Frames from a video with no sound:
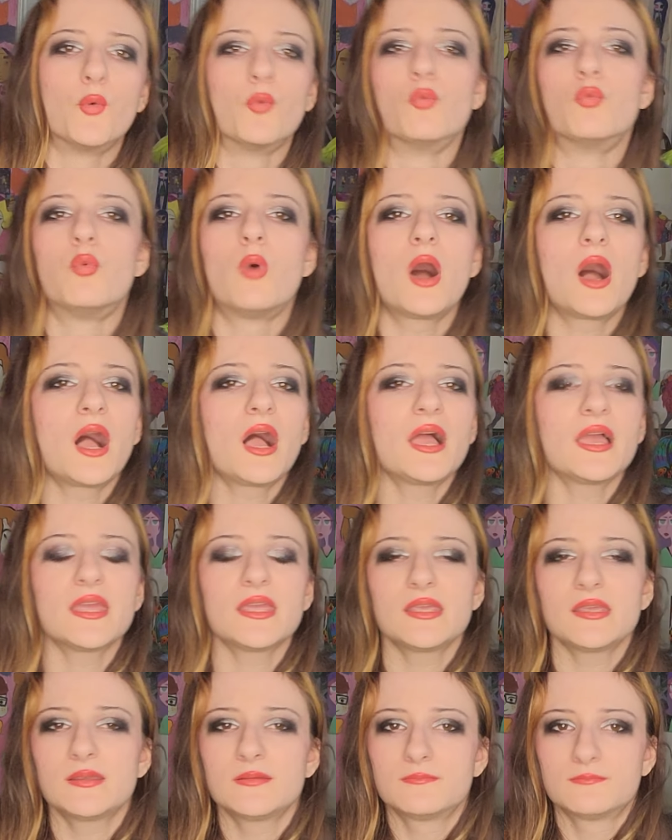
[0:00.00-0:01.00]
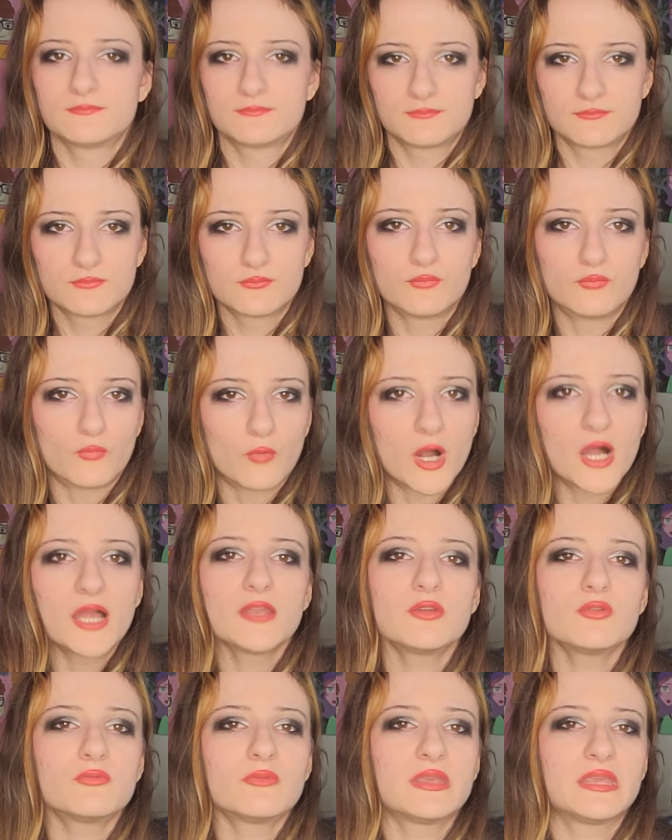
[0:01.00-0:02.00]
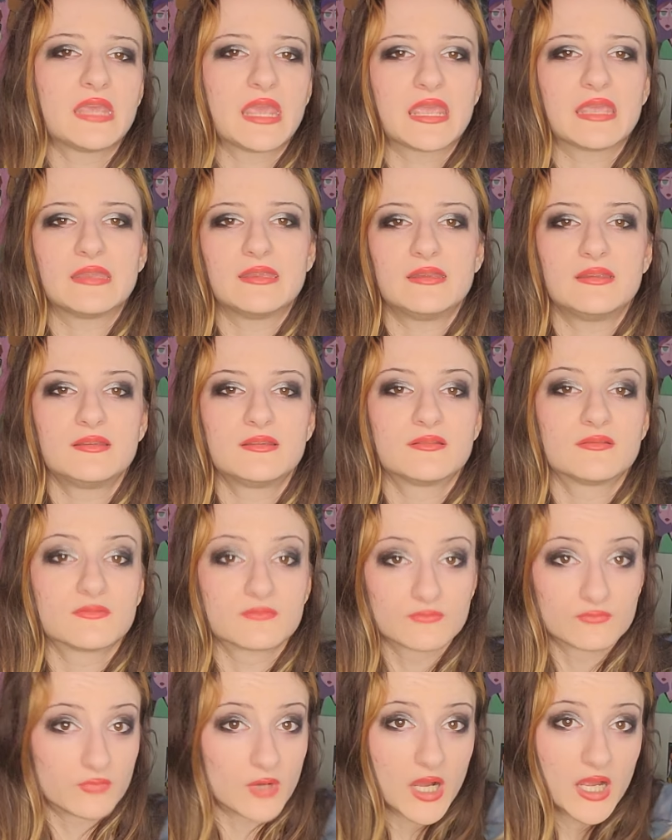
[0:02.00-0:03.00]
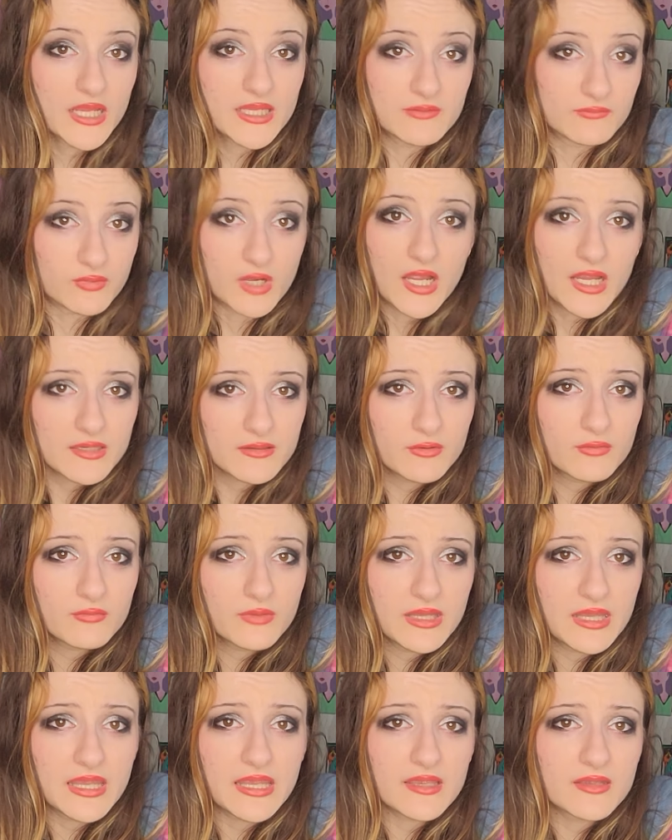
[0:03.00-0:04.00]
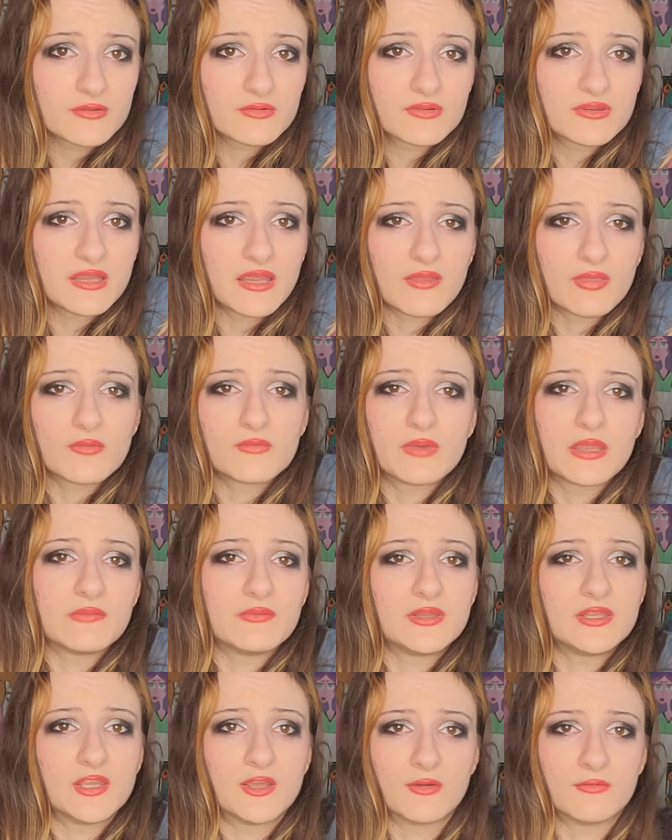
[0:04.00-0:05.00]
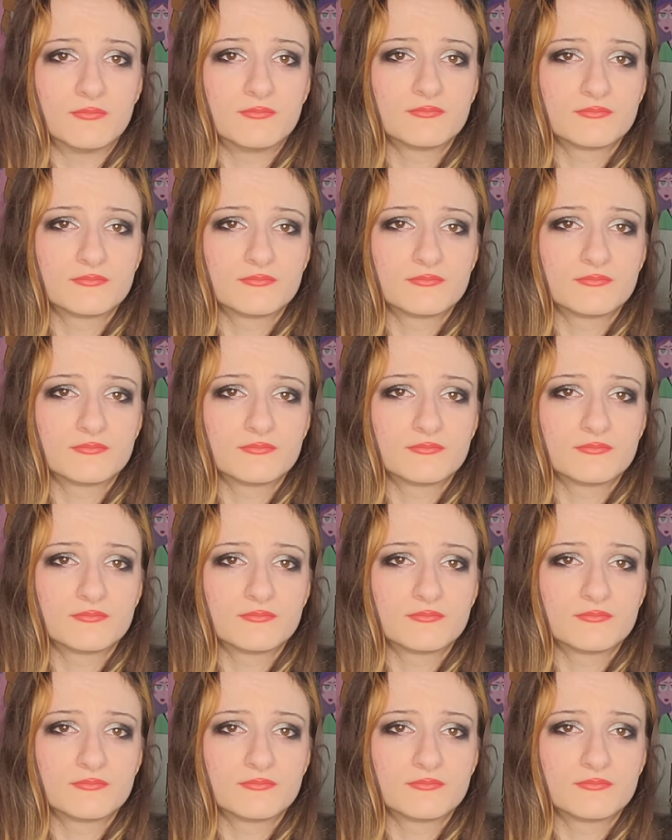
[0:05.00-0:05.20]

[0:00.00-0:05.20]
Why? Why do we hate? Why do we handle death the way we do?